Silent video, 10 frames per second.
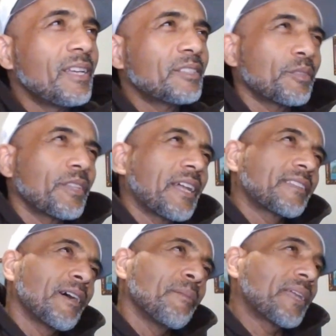So then I
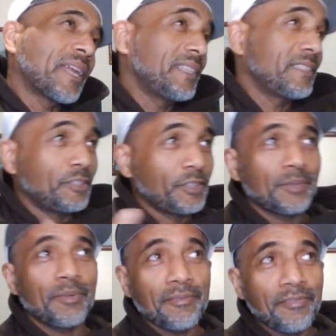thought, man, I need to
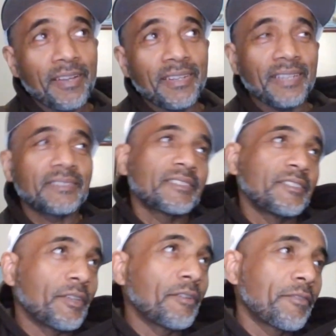generate
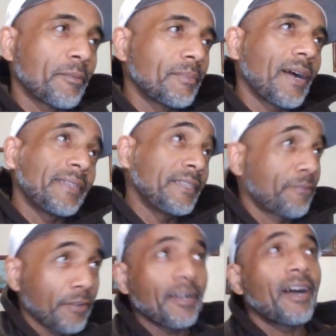finances, I need
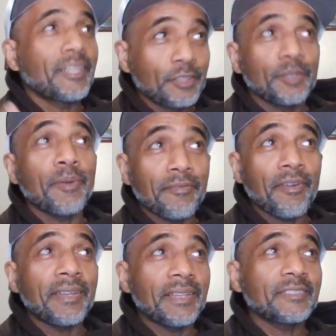to figure out how to generate
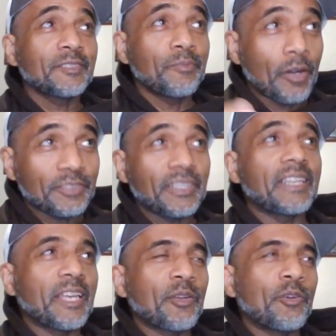finances while
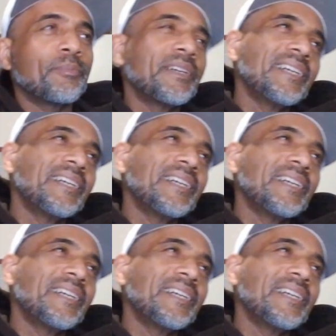staying at home.